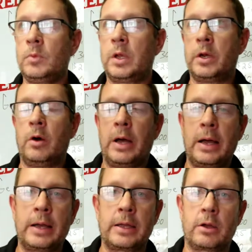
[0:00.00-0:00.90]

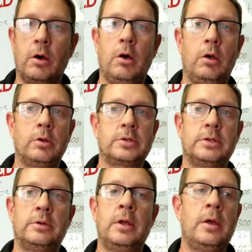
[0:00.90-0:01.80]
I get calls
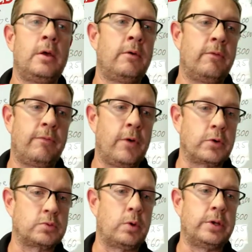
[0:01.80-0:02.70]
from
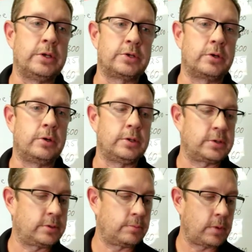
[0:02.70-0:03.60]
folks want
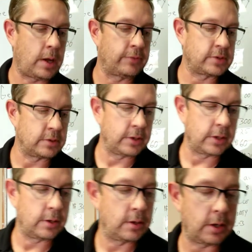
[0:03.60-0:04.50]
insurance,
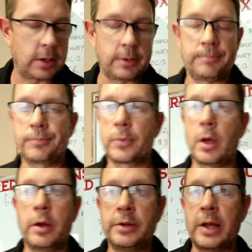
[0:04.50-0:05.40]
obviously,
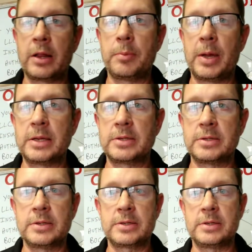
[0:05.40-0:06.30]
on a daily
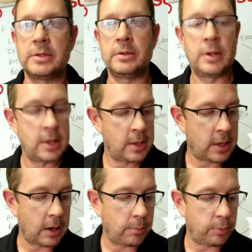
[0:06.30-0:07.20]
basis, and
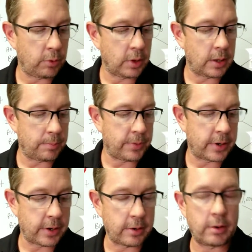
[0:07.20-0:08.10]
I'll pull up
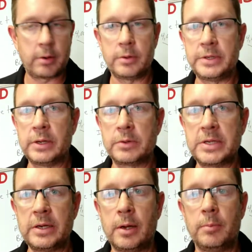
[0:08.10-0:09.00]
their DOT
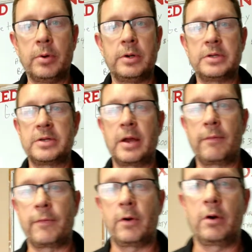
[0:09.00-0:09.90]
number in
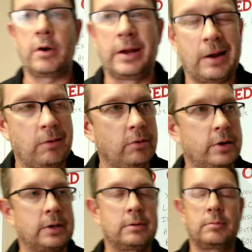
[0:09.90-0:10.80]
Safer, and I'll
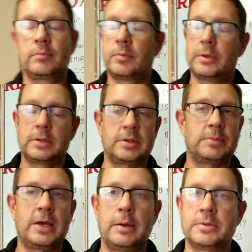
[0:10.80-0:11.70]
look at,
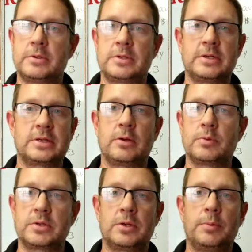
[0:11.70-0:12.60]
sometimes there's just
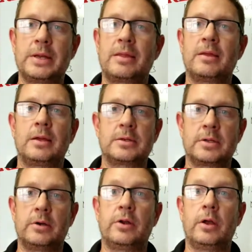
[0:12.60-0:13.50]
so many things
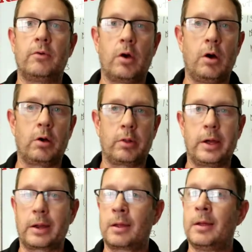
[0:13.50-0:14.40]
that are done wrong,
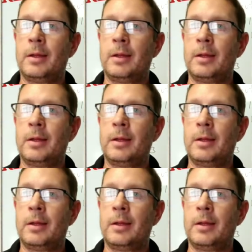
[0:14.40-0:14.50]
like,